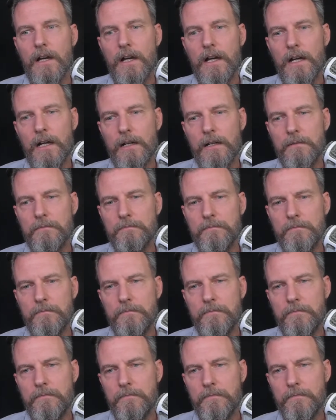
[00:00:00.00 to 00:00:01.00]

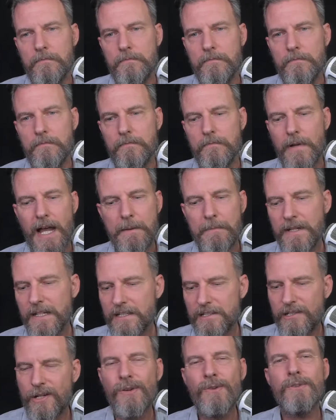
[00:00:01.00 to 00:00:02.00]

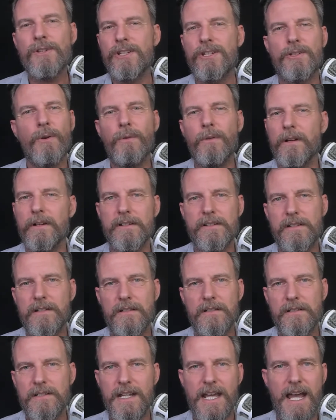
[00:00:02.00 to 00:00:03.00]
it's too short,
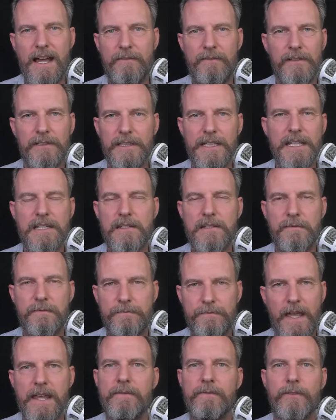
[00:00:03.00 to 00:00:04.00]
to have a least
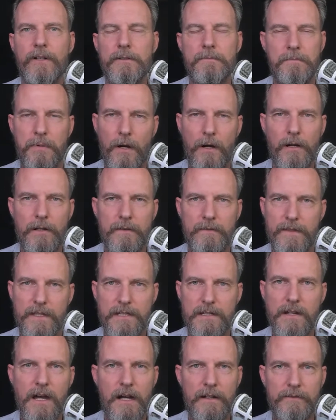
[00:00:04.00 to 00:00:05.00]
favorite part of
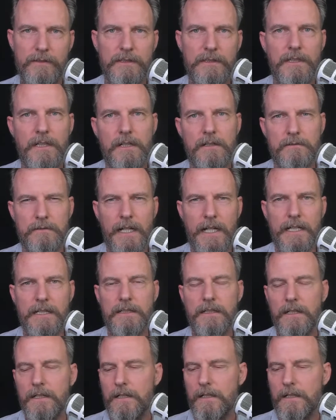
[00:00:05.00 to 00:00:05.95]
this novel, right?